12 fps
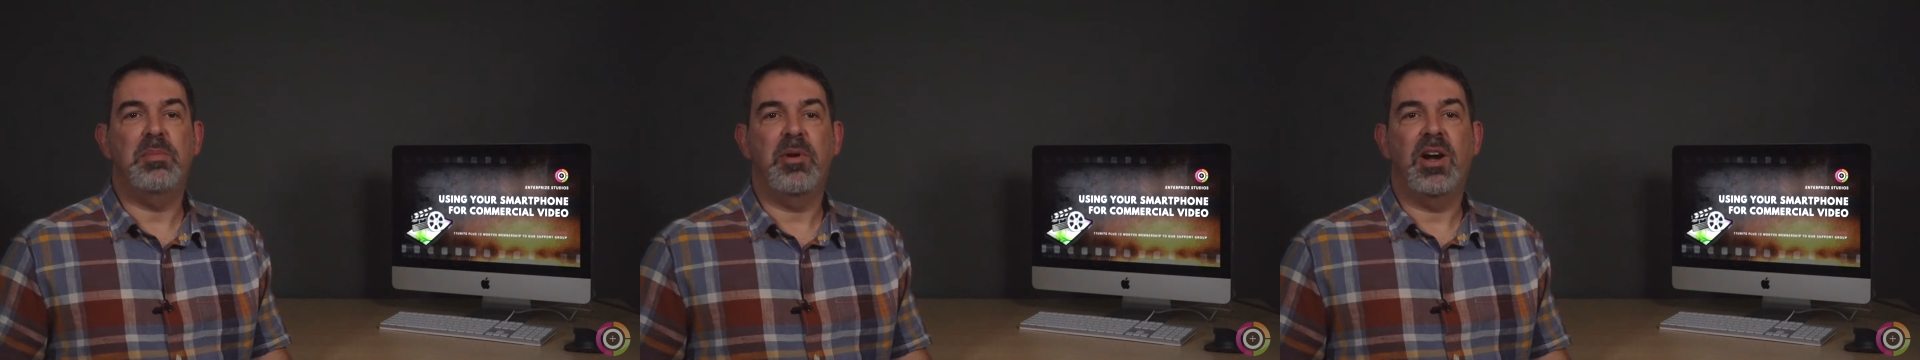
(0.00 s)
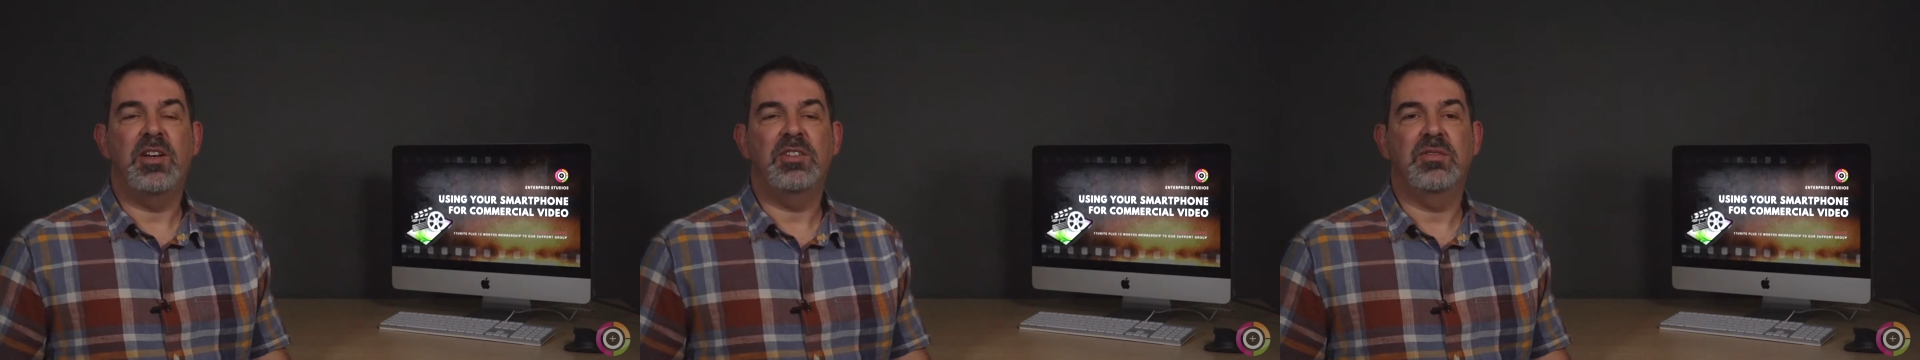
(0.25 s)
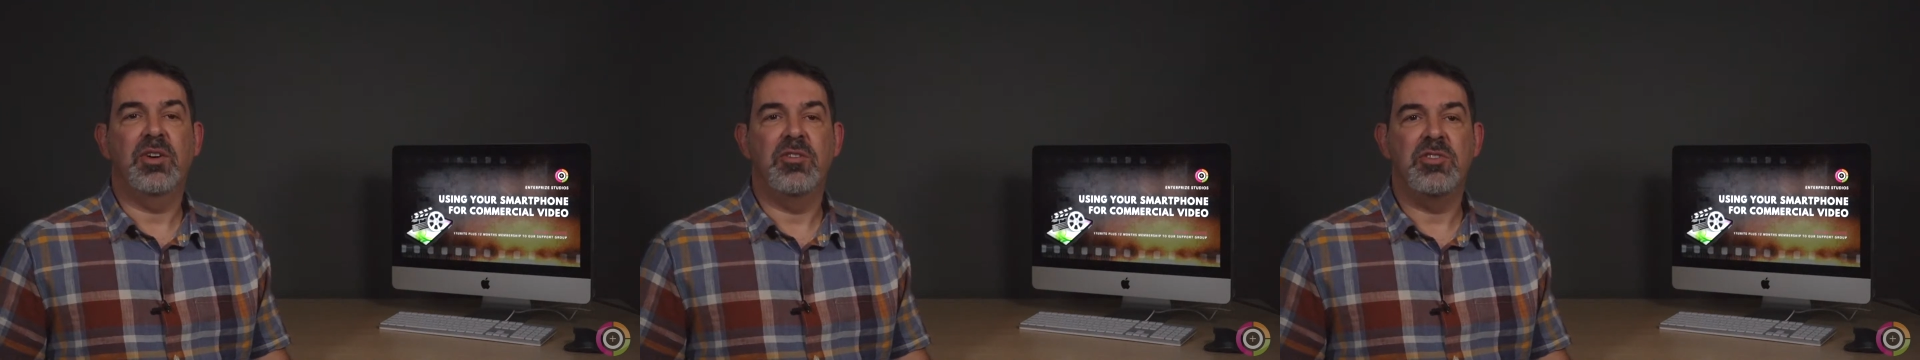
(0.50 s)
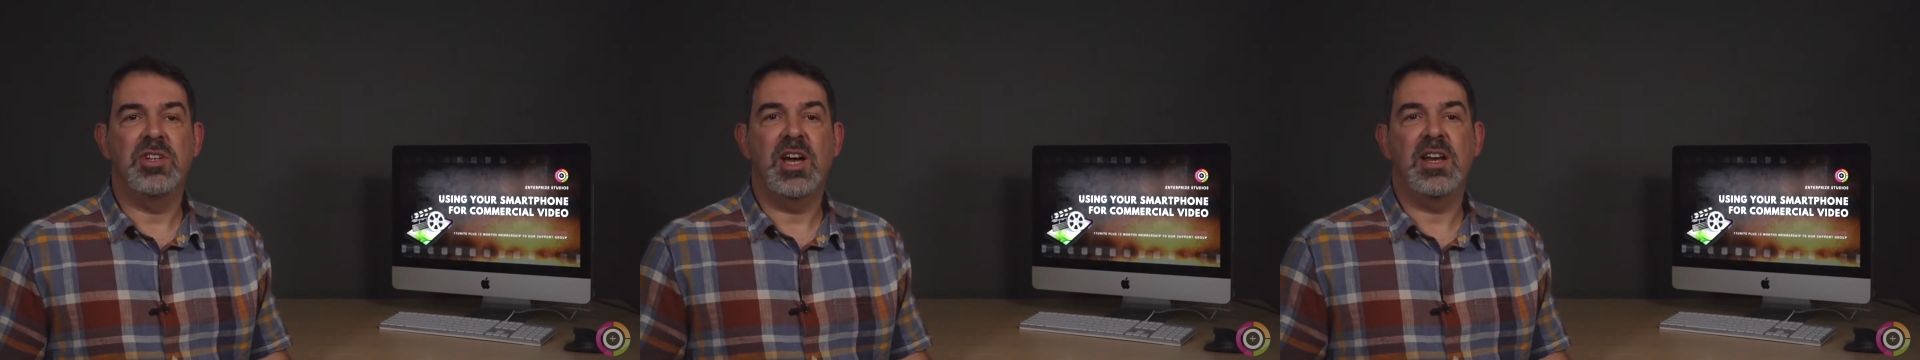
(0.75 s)
price of
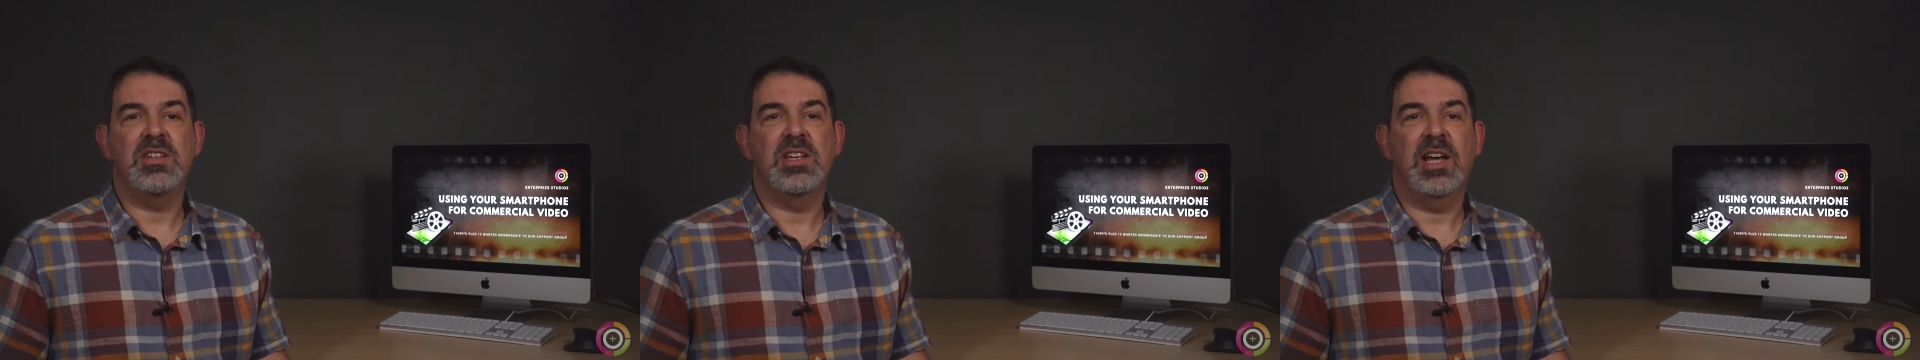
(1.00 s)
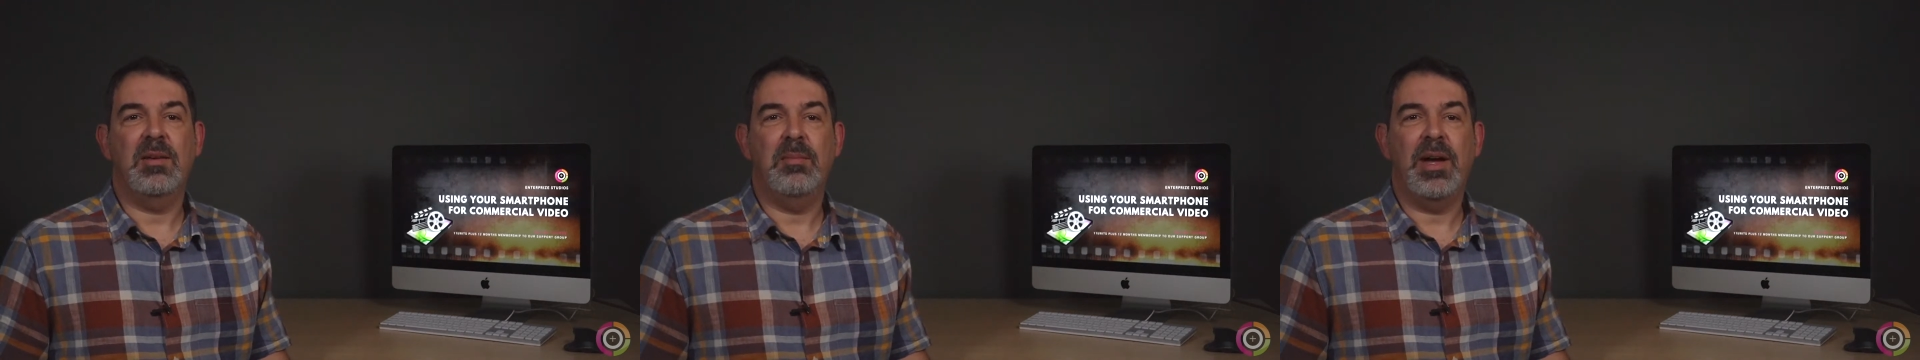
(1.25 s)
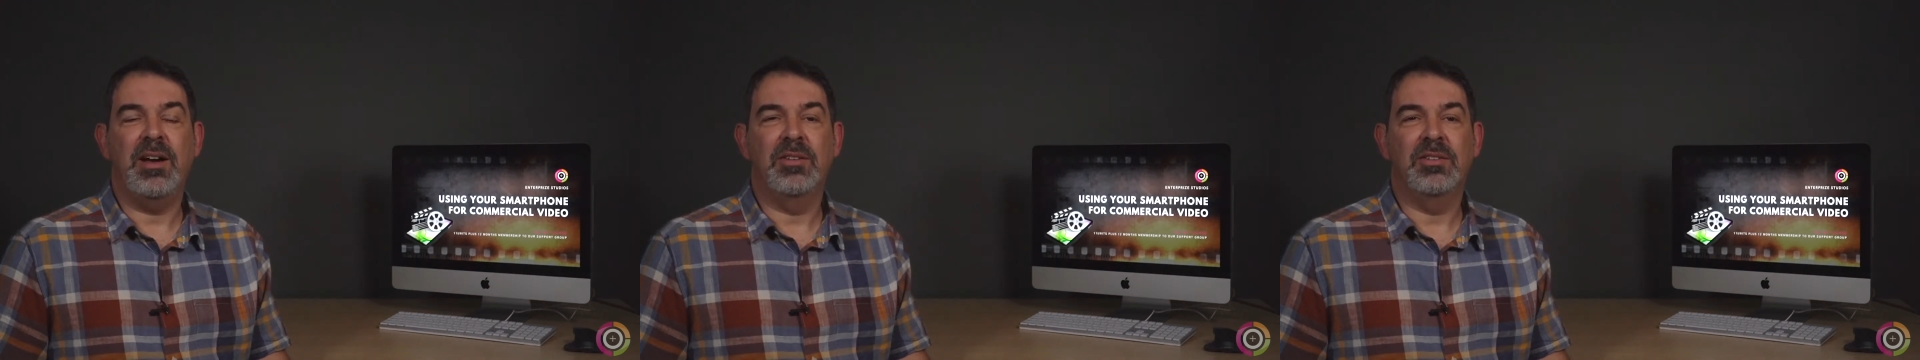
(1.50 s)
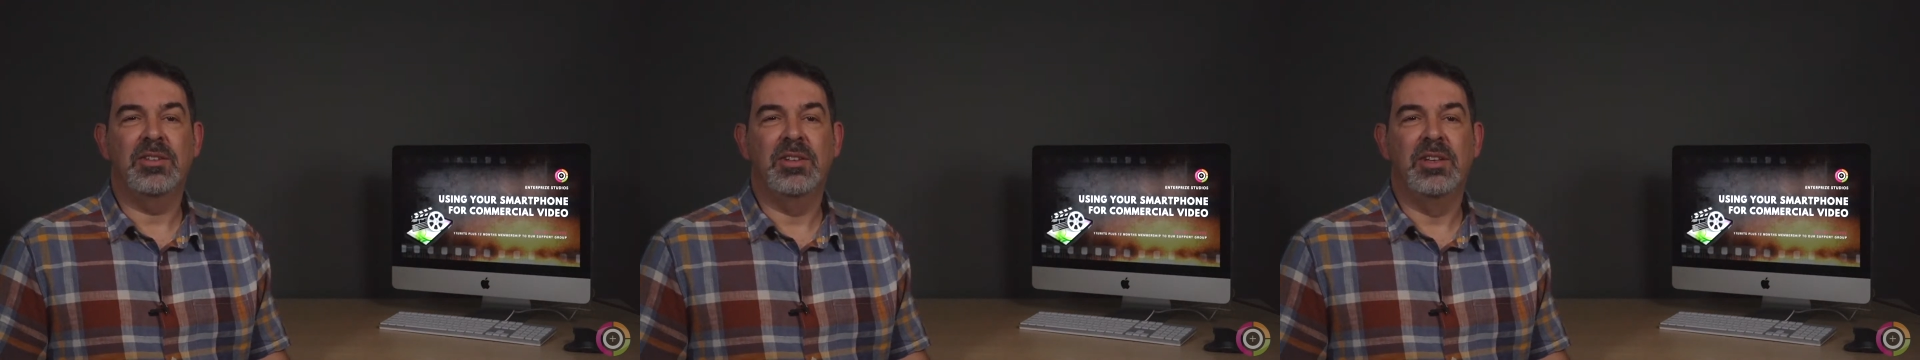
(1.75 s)

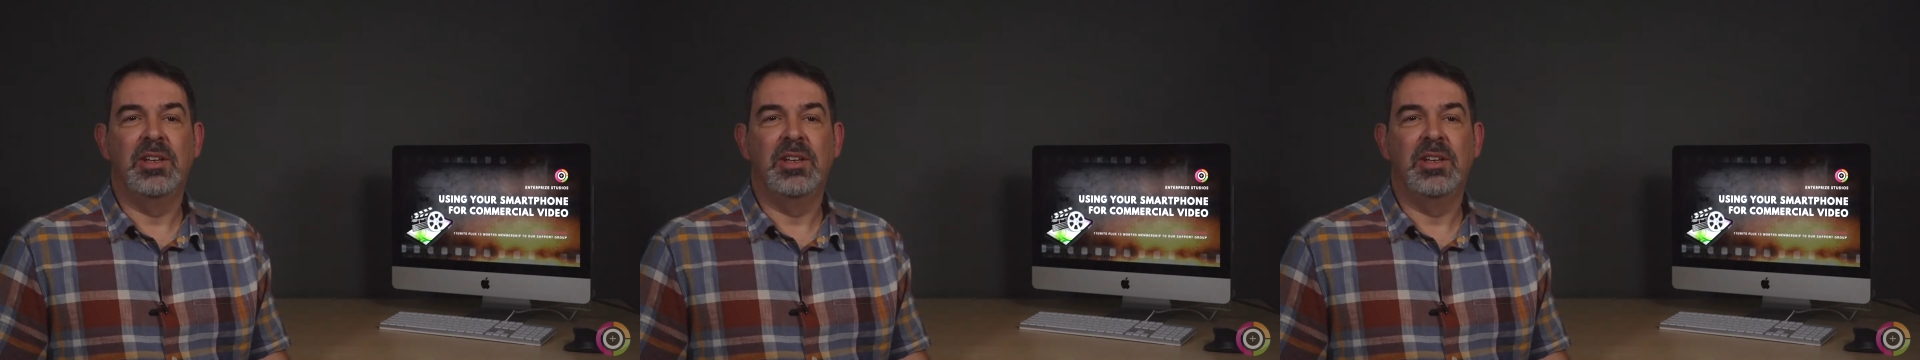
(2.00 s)
£199.